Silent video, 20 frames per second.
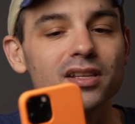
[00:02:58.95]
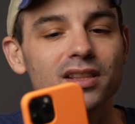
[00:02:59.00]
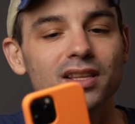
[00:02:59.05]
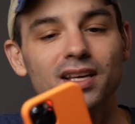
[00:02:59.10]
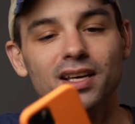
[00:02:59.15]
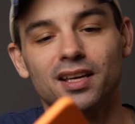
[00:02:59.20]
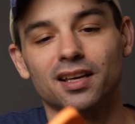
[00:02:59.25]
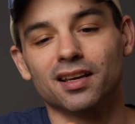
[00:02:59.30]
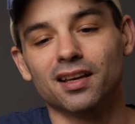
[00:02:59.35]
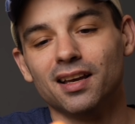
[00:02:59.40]

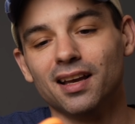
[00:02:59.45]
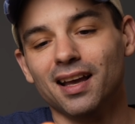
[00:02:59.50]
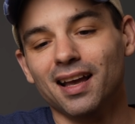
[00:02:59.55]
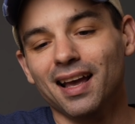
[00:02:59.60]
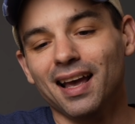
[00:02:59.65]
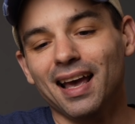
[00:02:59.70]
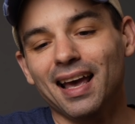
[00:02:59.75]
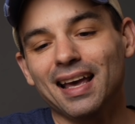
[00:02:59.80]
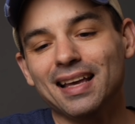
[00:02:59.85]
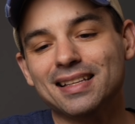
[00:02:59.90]
thing.
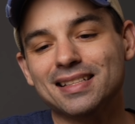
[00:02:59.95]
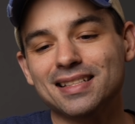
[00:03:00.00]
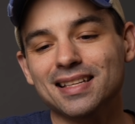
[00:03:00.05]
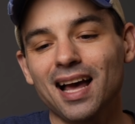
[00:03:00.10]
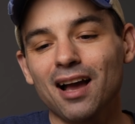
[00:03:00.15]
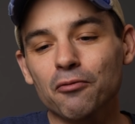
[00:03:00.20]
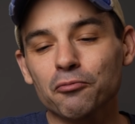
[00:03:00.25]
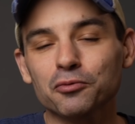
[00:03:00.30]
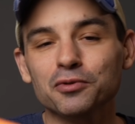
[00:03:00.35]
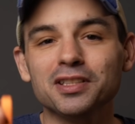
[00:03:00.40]
It's
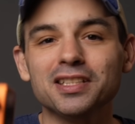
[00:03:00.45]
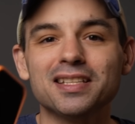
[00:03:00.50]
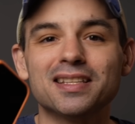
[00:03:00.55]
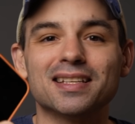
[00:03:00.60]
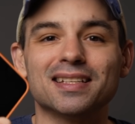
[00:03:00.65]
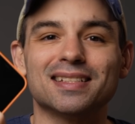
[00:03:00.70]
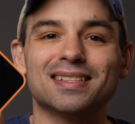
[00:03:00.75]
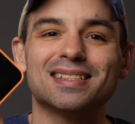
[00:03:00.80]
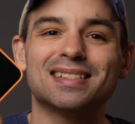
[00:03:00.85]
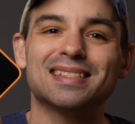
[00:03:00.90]
not really
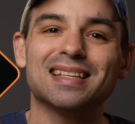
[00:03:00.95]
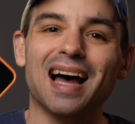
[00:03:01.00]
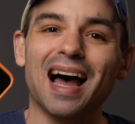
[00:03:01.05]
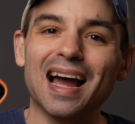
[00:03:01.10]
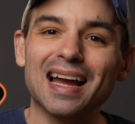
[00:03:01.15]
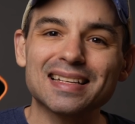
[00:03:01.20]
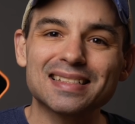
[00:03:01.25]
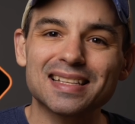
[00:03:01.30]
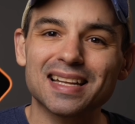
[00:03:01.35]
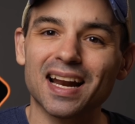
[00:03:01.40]
the
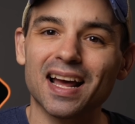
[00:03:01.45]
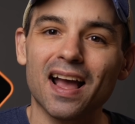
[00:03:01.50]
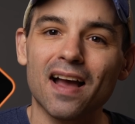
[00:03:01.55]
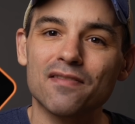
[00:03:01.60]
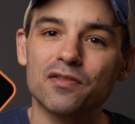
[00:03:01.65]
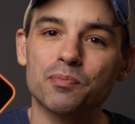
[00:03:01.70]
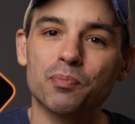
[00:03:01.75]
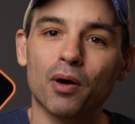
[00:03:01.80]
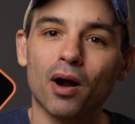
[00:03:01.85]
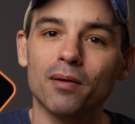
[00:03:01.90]
size that I
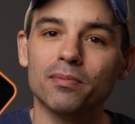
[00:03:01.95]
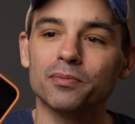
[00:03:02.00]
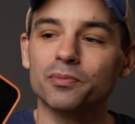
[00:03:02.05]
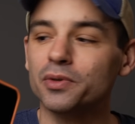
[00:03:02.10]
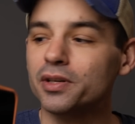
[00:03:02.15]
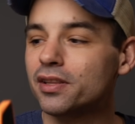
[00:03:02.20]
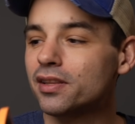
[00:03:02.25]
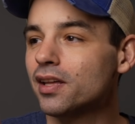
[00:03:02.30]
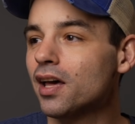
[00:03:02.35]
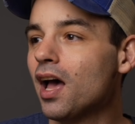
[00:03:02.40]
have a problem
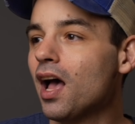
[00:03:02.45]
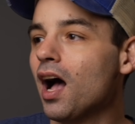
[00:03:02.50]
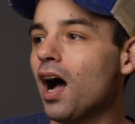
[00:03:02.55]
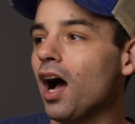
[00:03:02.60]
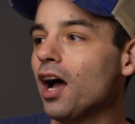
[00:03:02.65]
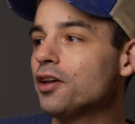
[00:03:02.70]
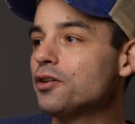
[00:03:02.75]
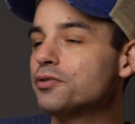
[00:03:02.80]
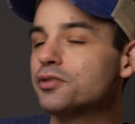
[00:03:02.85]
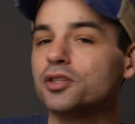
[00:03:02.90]
with.
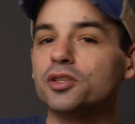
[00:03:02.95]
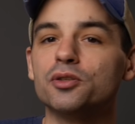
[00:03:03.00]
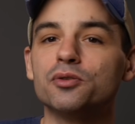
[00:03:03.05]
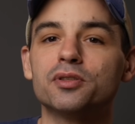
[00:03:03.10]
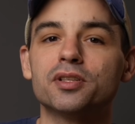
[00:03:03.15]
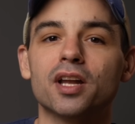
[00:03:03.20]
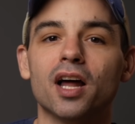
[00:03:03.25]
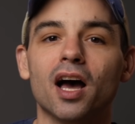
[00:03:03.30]
I used to use an